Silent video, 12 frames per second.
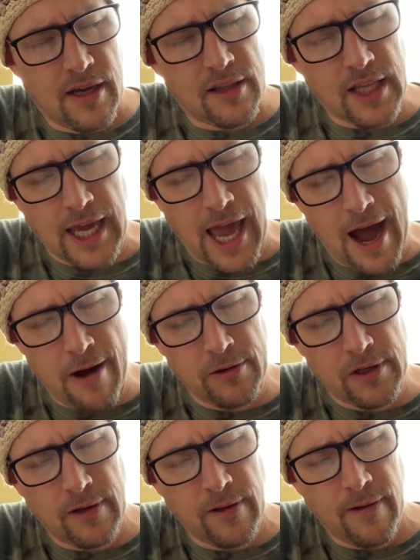The
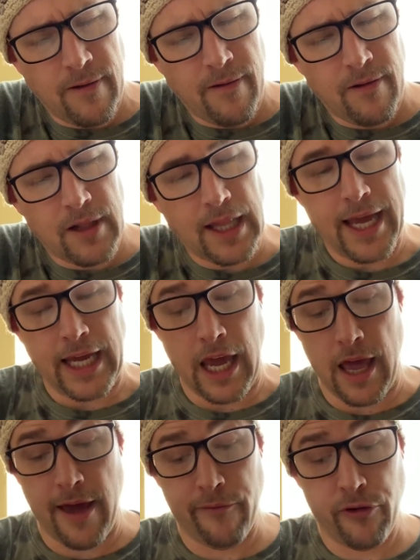Count, like
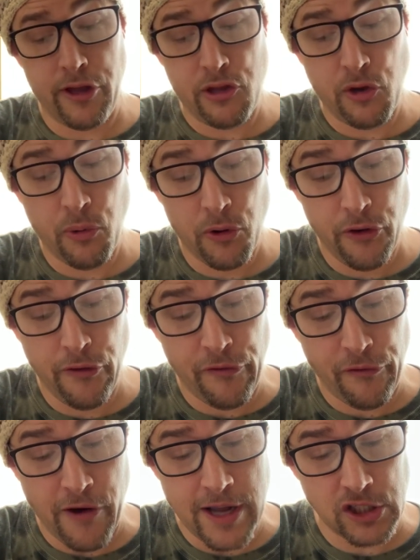every true
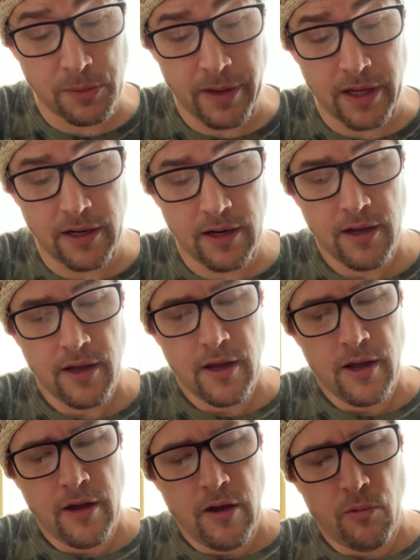Frenchman,
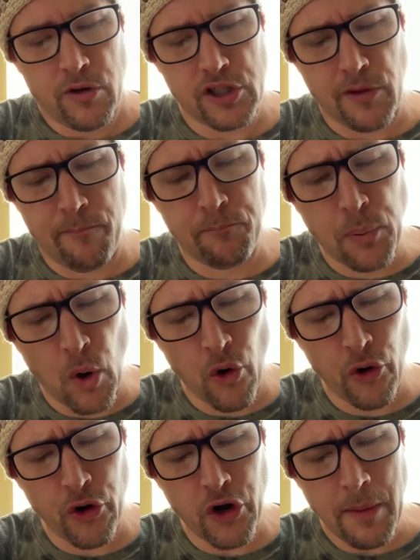was a
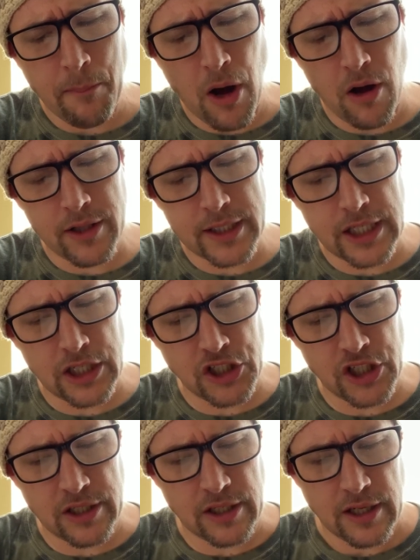born
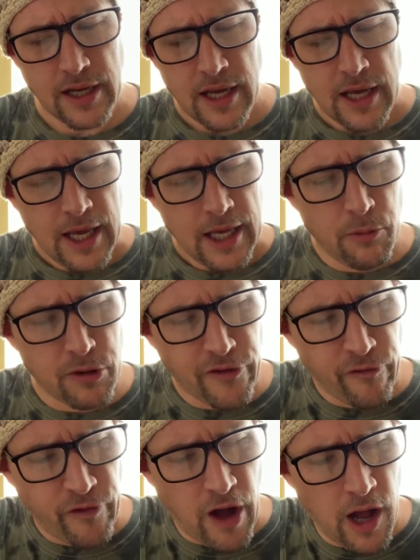politician. He was
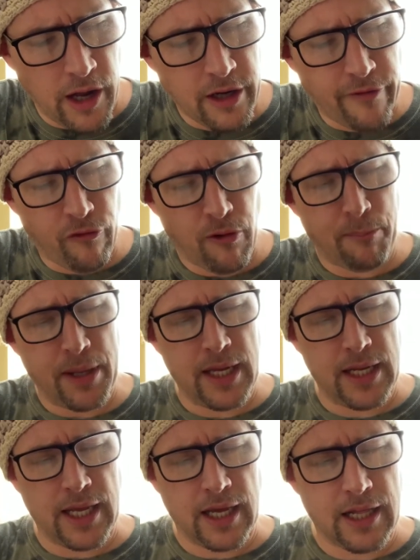fond of
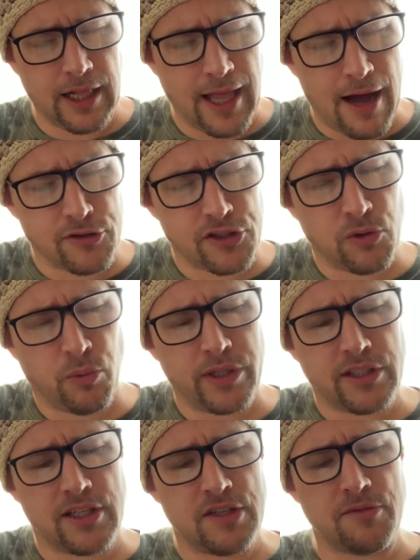repeating
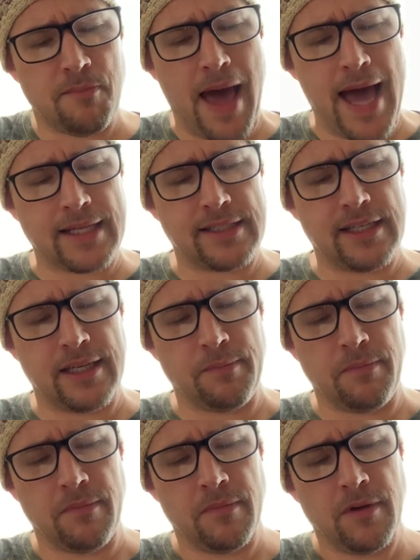Clausewitz's
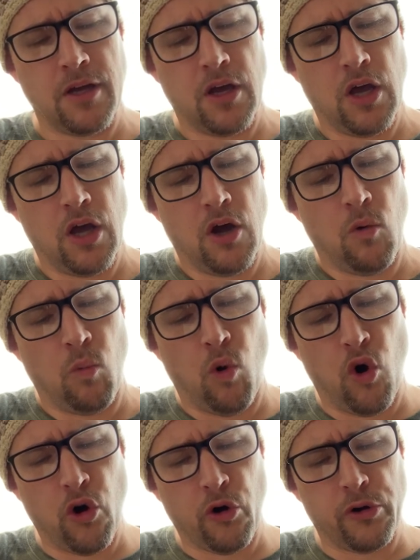maxim,
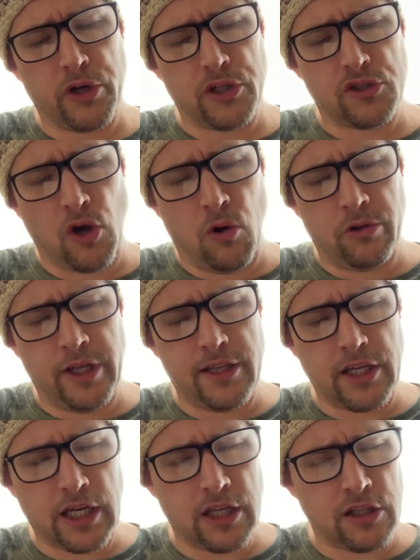"War is only
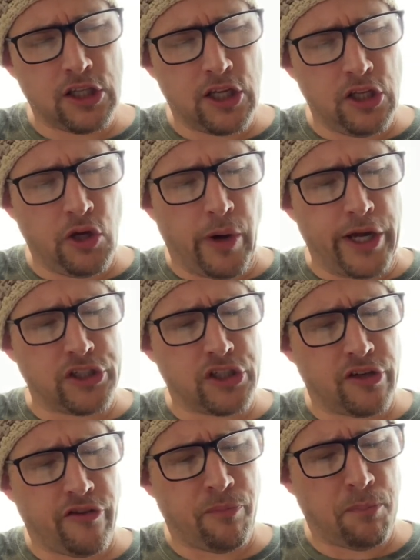the
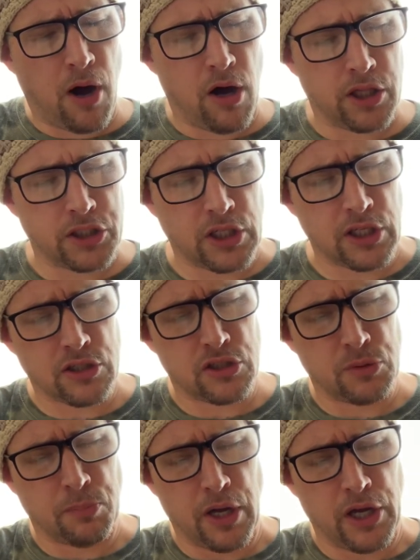continuation of
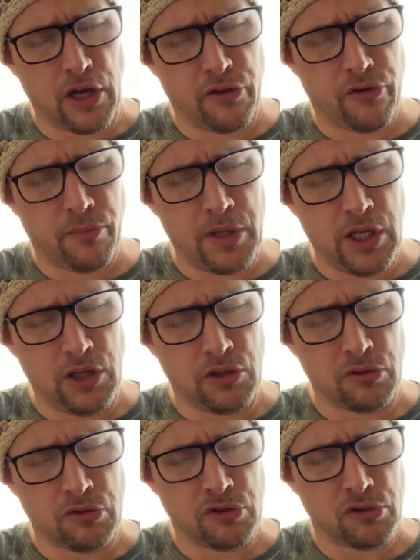politics by other
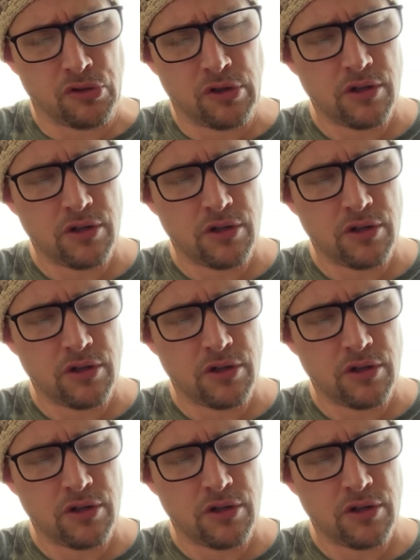means."